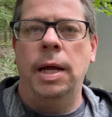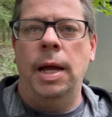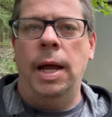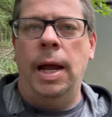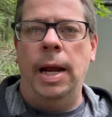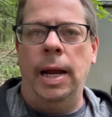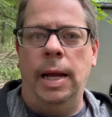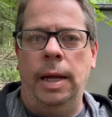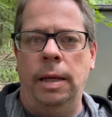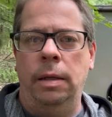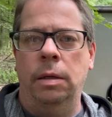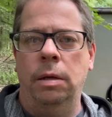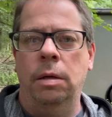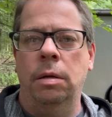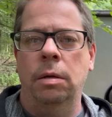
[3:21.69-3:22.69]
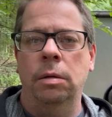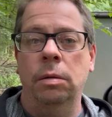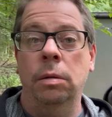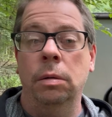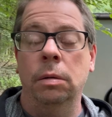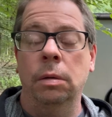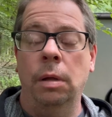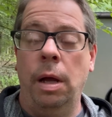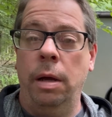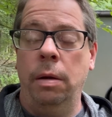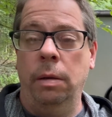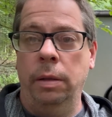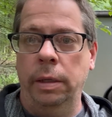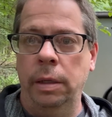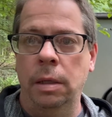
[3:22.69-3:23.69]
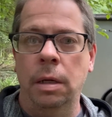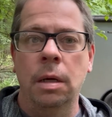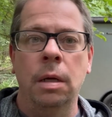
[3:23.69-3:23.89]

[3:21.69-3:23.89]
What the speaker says: and luckily